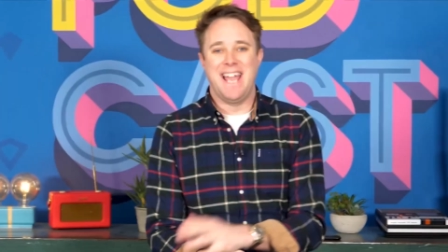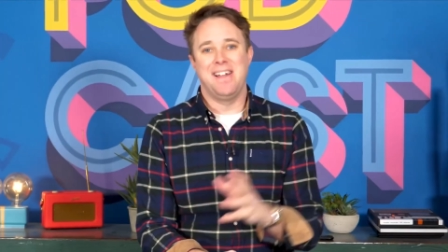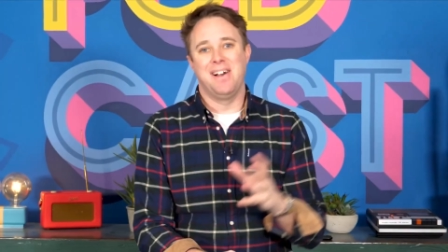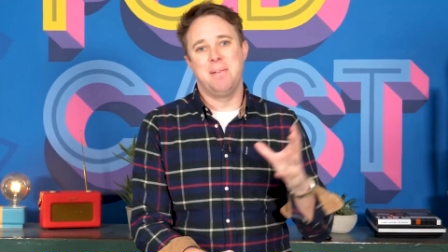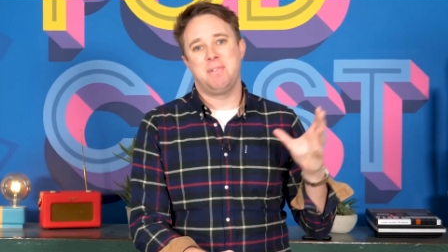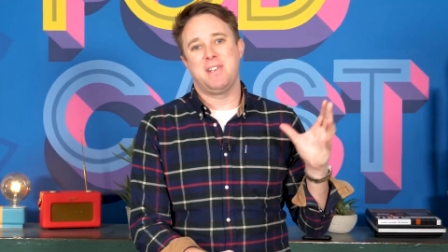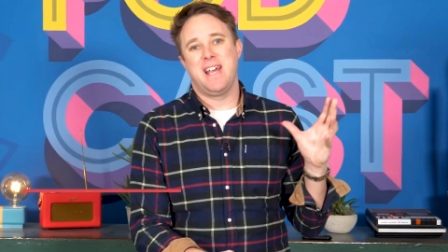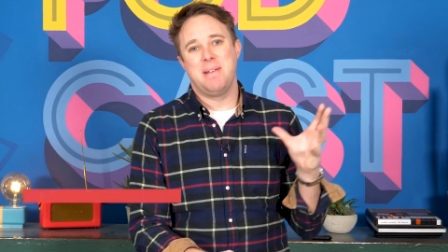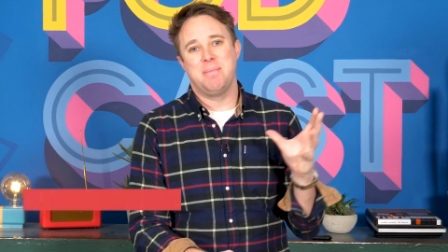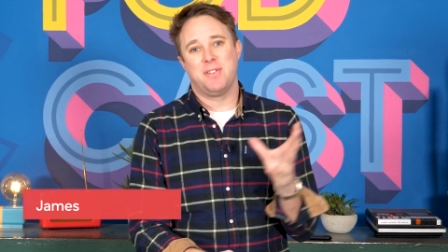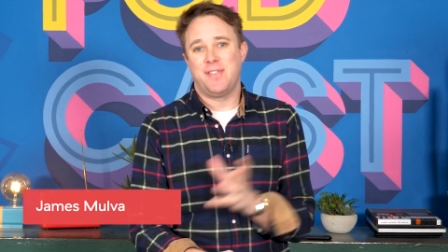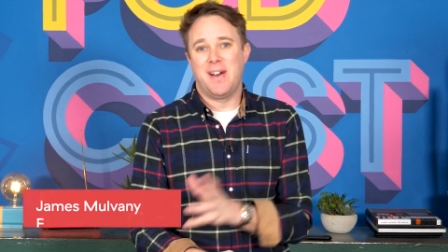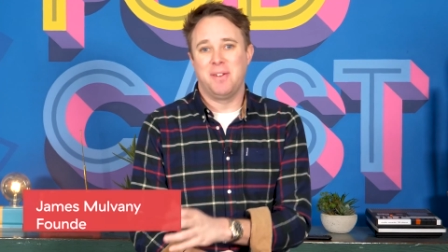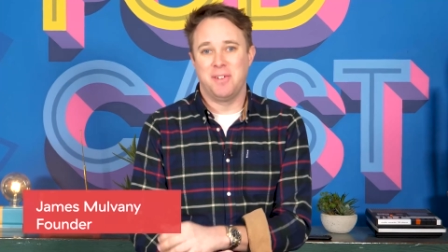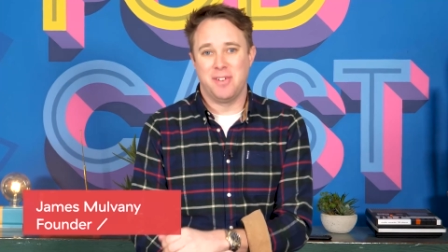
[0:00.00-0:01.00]
Hey, I'm James,
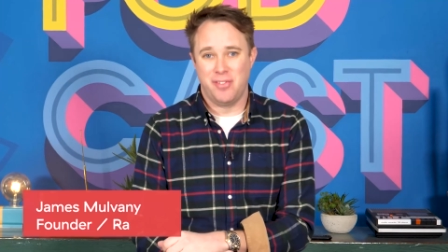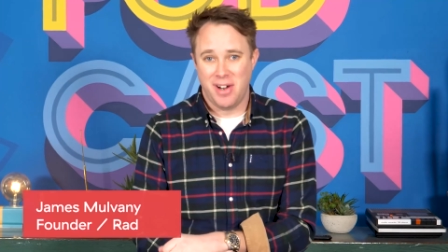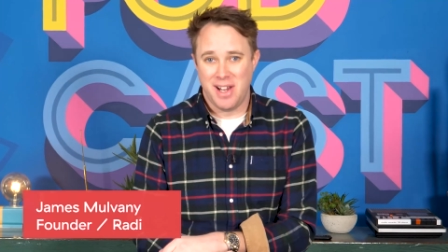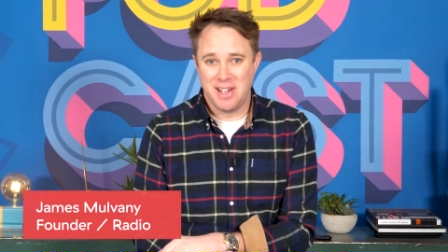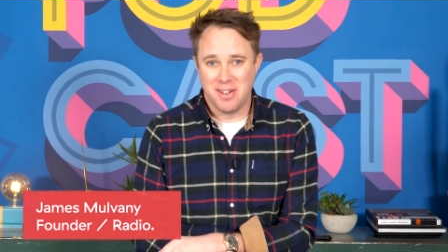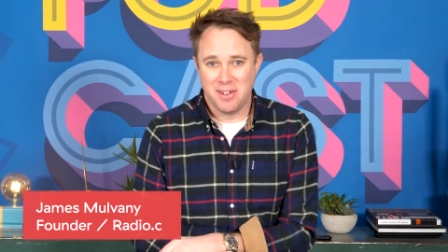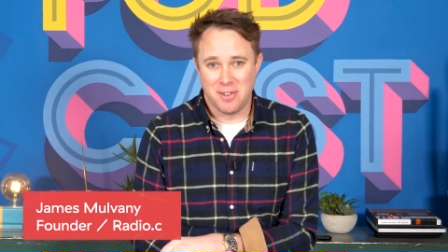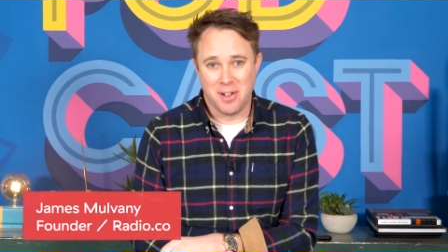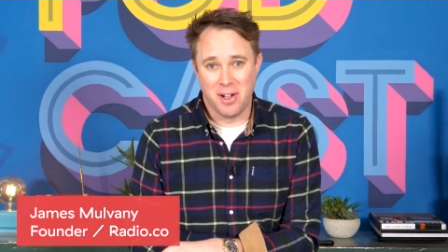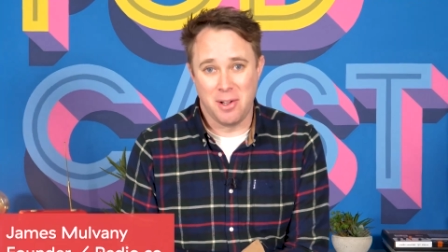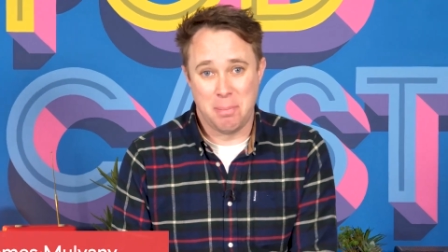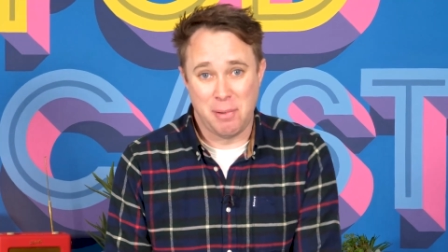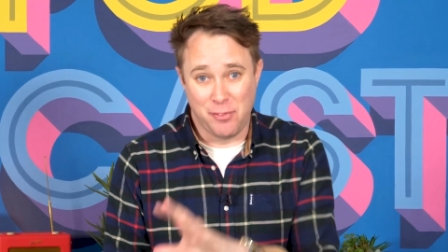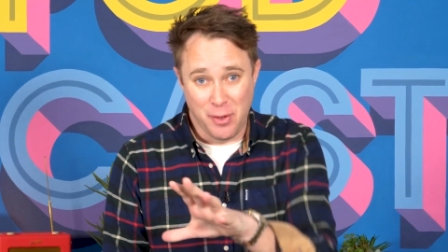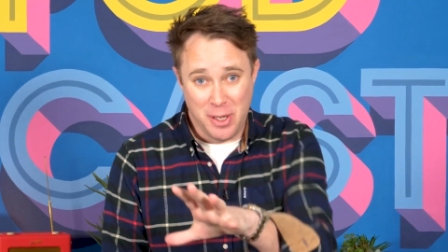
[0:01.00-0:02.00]
founder of Radio.co.
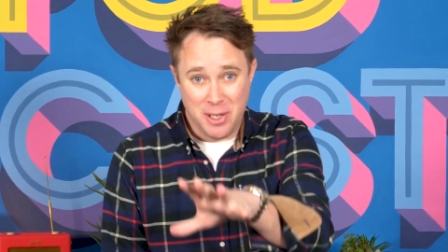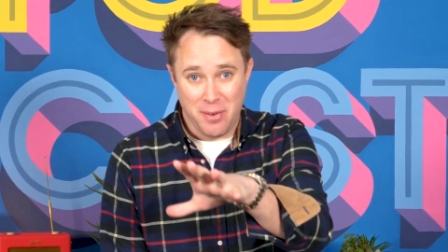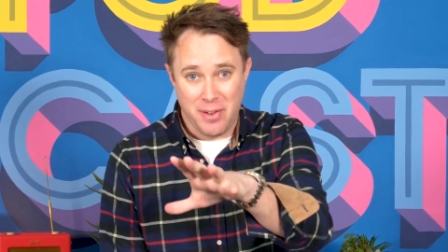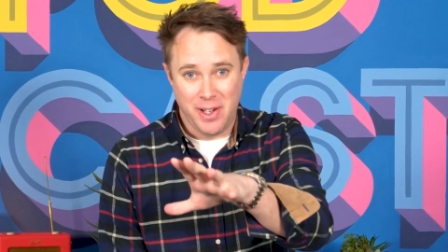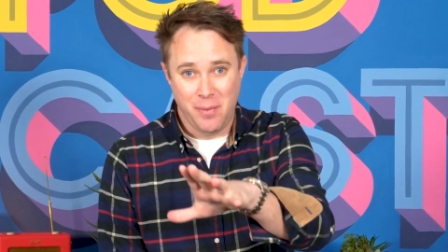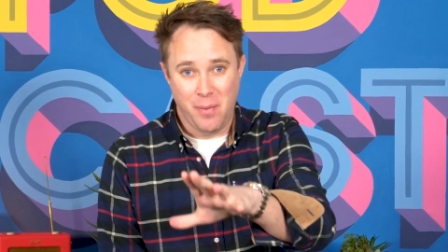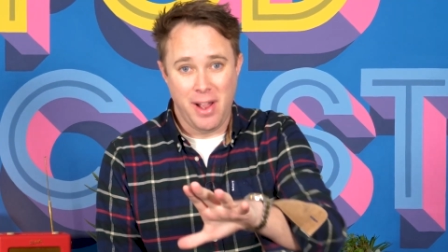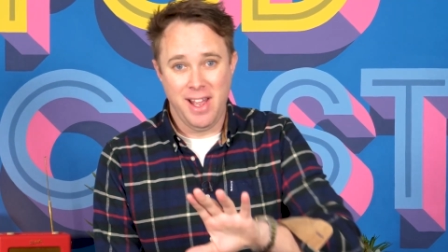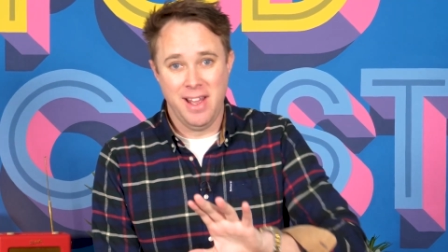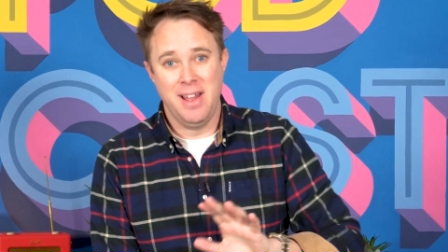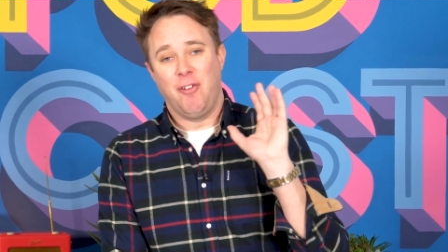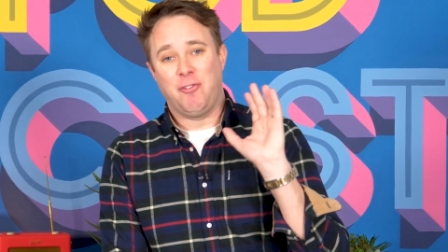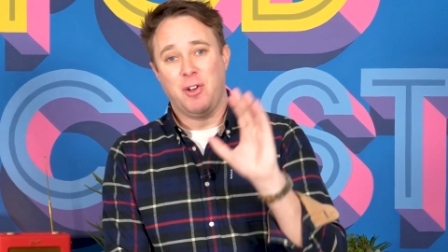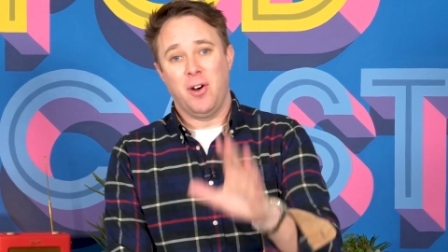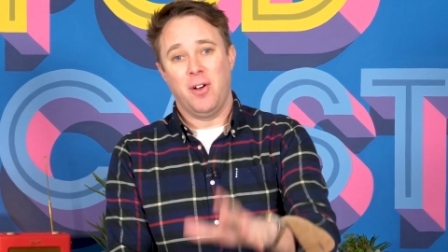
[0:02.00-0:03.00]
Before you go anywhere,
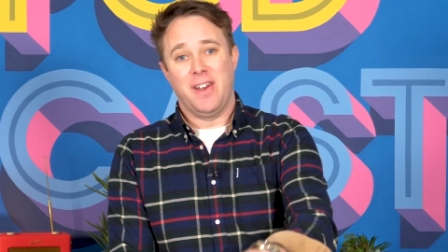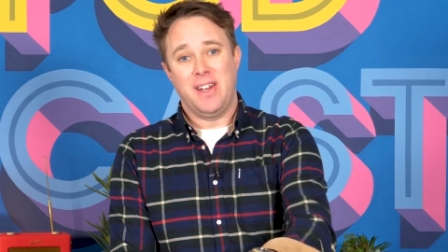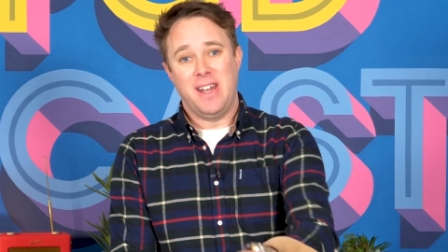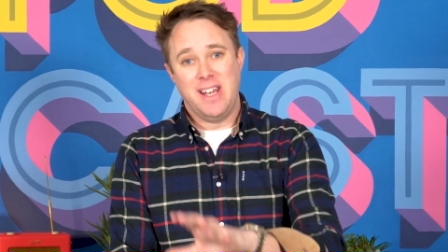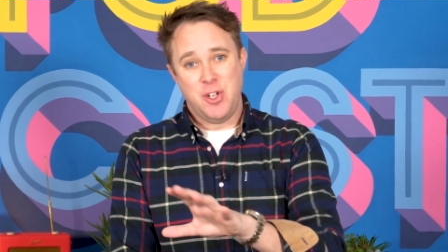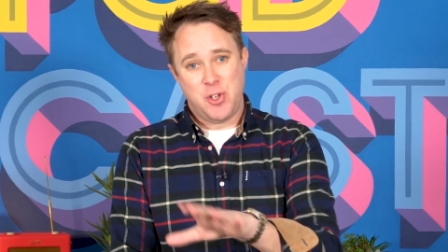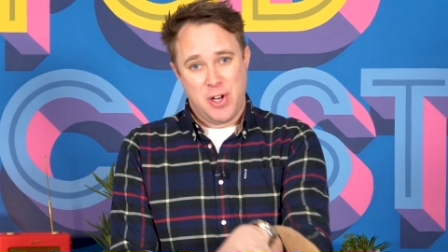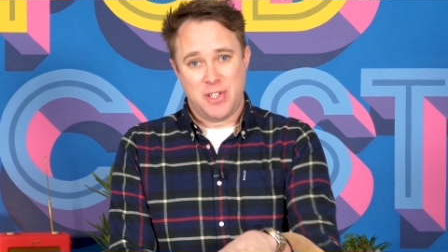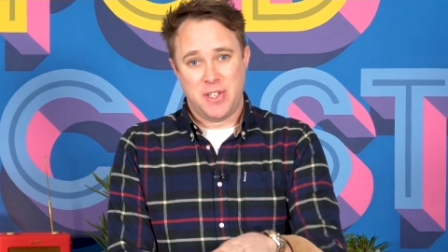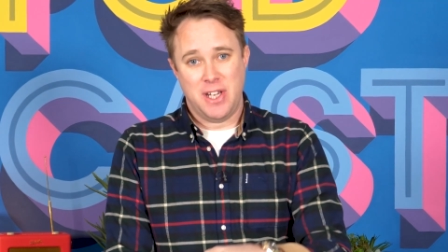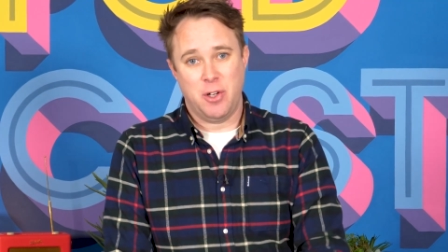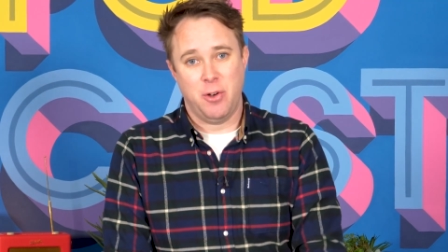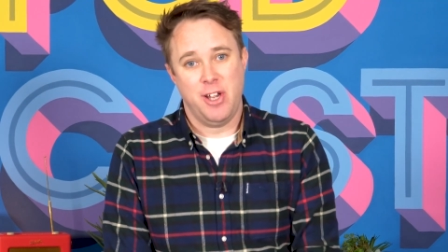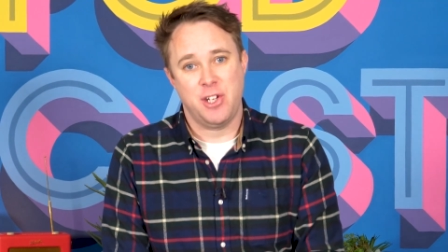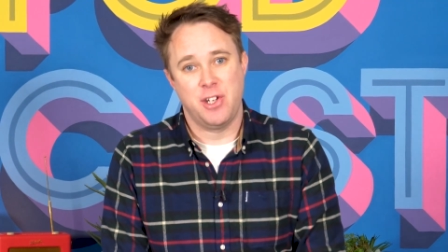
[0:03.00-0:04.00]
I've got an interesting
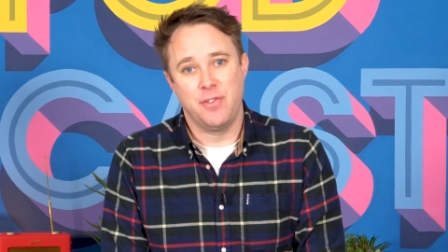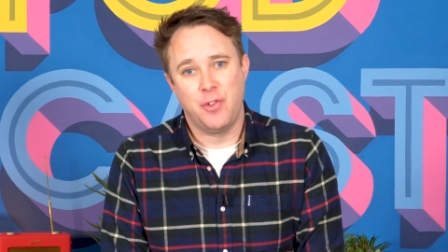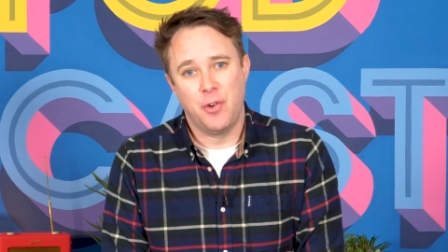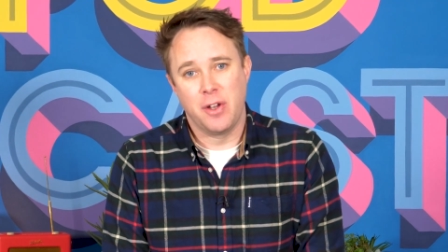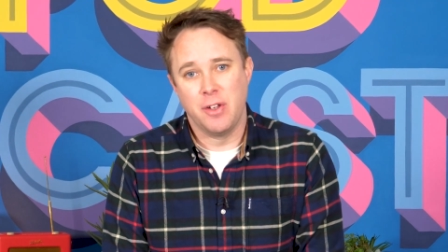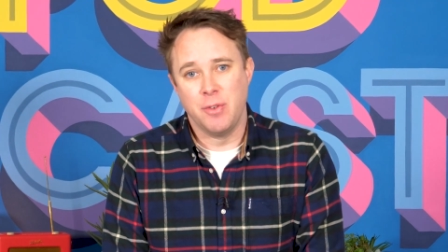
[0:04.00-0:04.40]
question for